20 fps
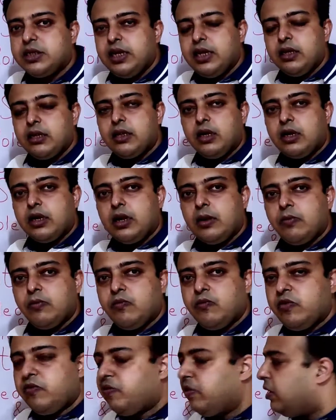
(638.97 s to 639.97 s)
seeing the
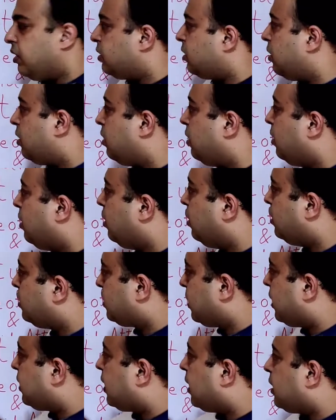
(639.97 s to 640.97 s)
game, we will
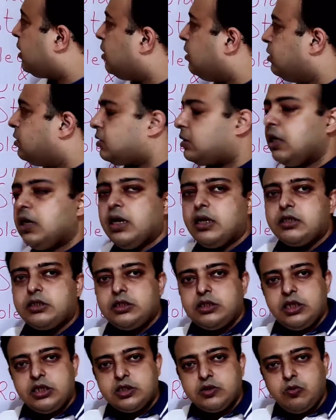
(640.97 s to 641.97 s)
say that still
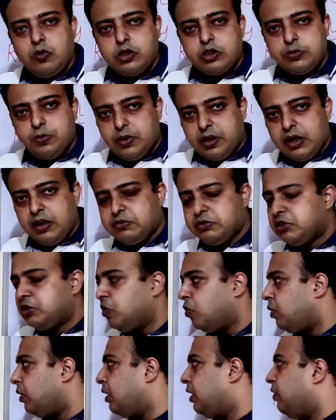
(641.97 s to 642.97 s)
h6 was perhaps
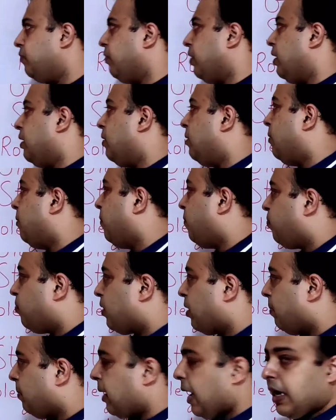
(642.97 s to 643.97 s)
the only way.
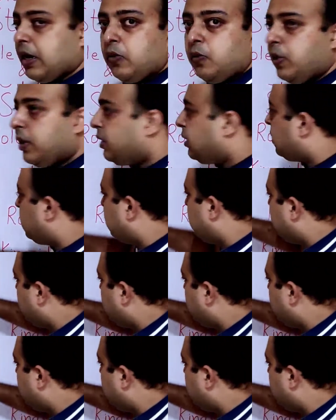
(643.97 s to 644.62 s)
Black went